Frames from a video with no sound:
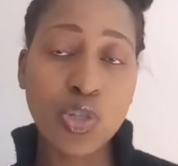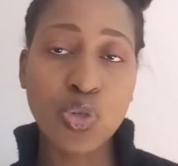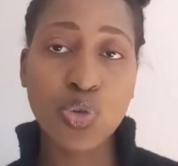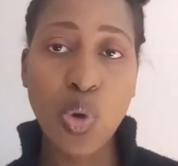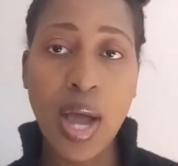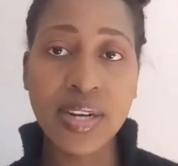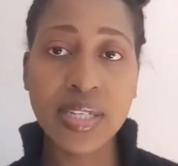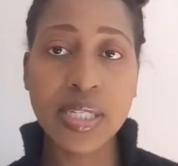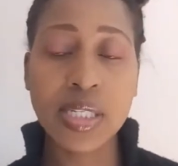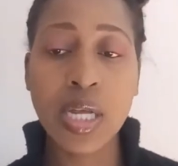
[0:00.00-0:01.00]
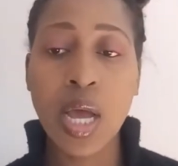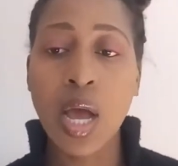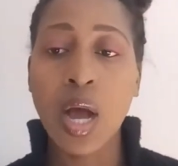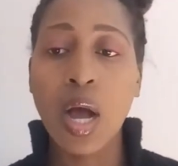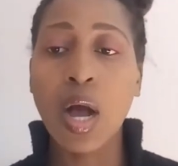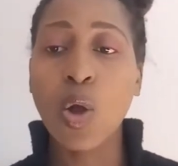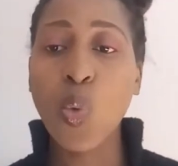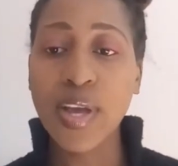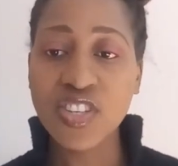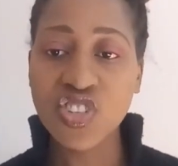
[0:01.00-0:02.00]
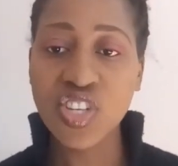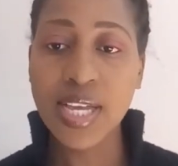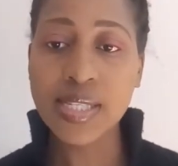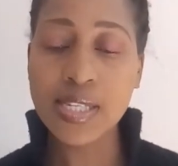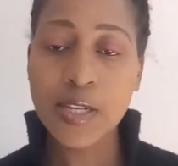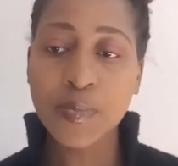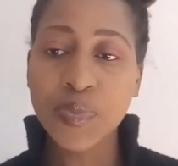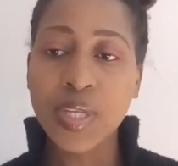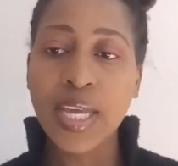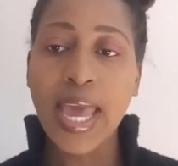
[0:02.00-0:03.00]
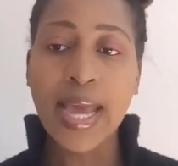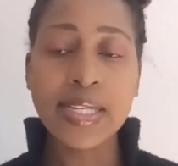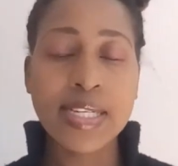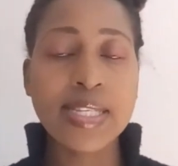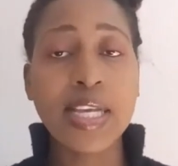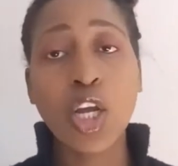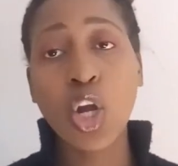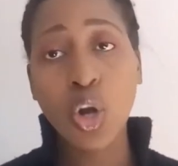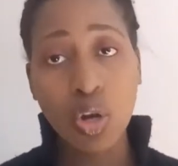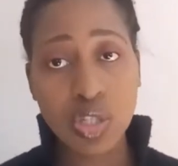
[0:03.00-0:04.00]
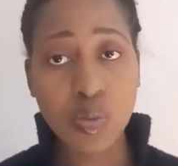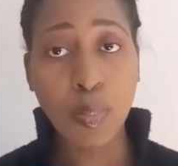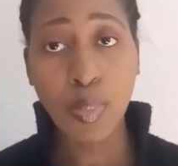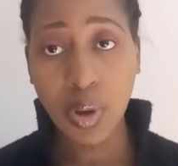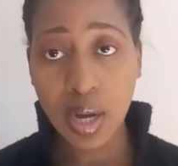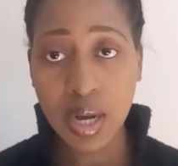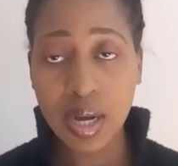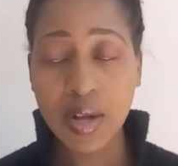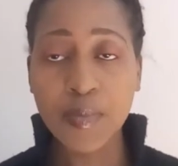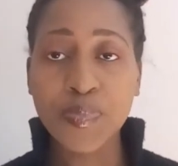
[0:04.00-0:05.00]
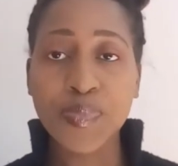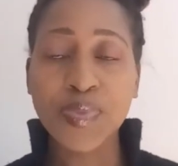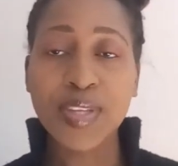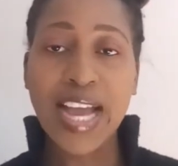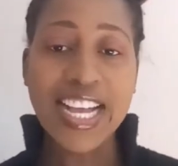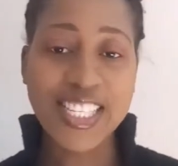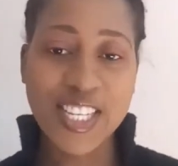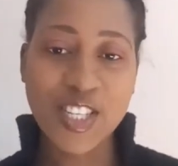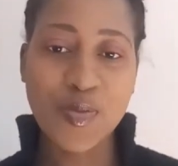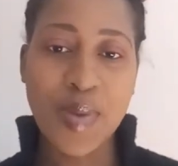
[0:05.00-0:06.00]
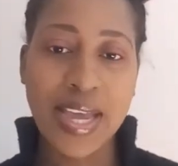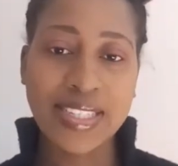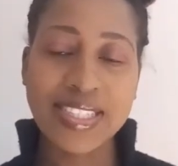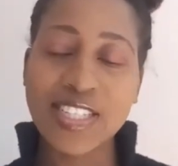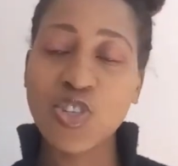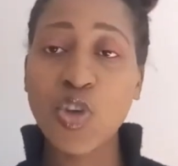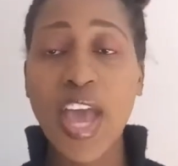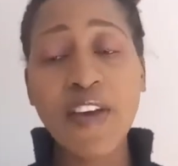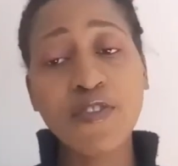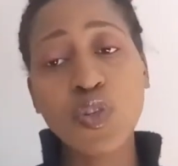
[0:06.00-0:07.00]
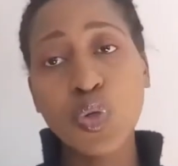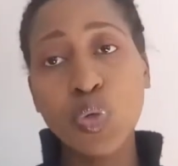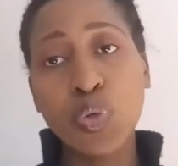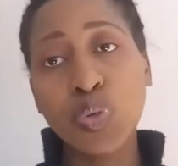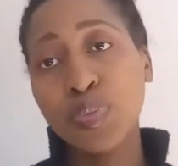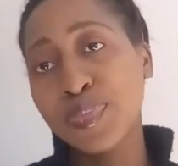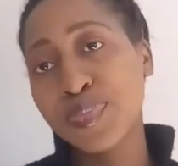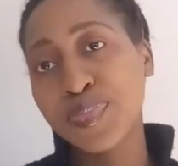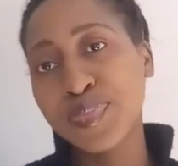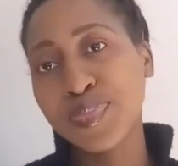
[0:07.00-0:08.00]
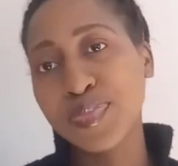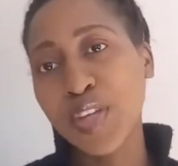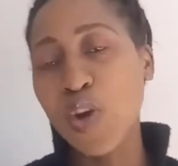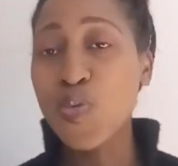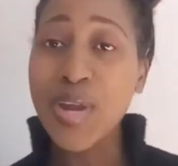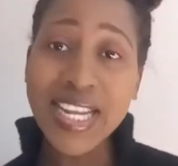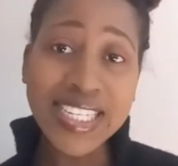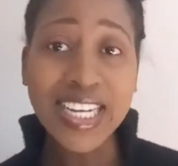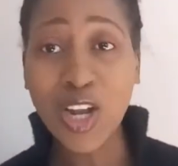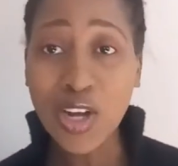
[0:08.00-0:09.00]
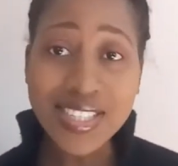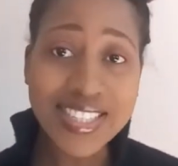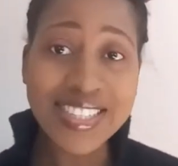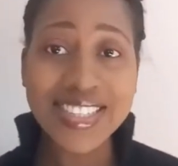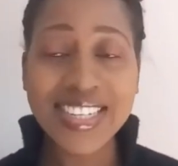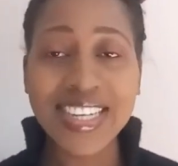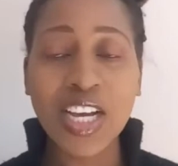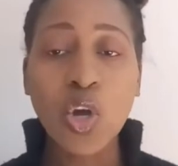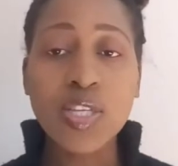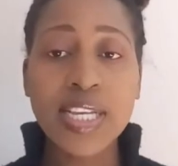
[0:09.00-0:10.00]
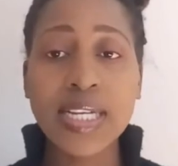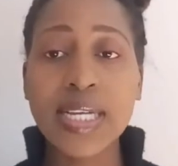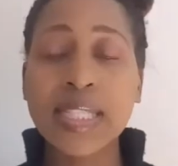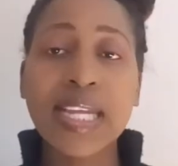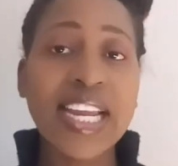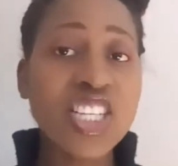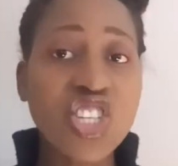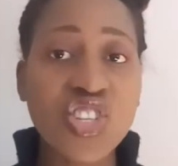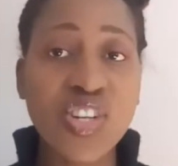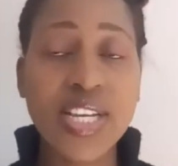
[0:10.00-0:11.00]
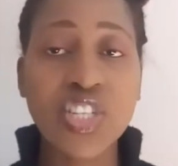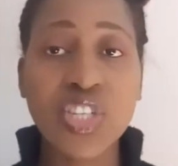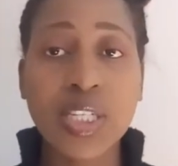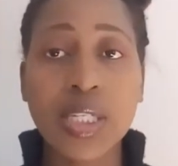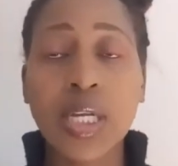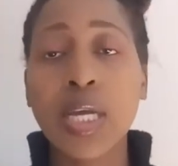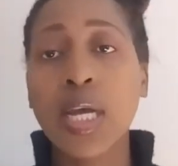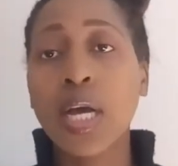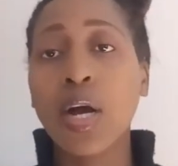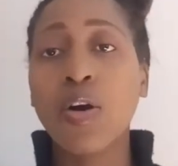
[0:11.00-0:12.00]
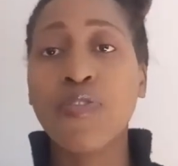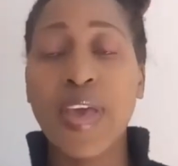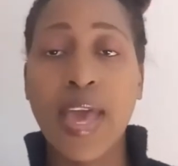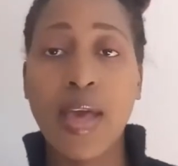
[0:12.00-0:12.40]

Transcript: to 200 questions, and it's a closed book assessment. So you have to read a lot concerning the legislation of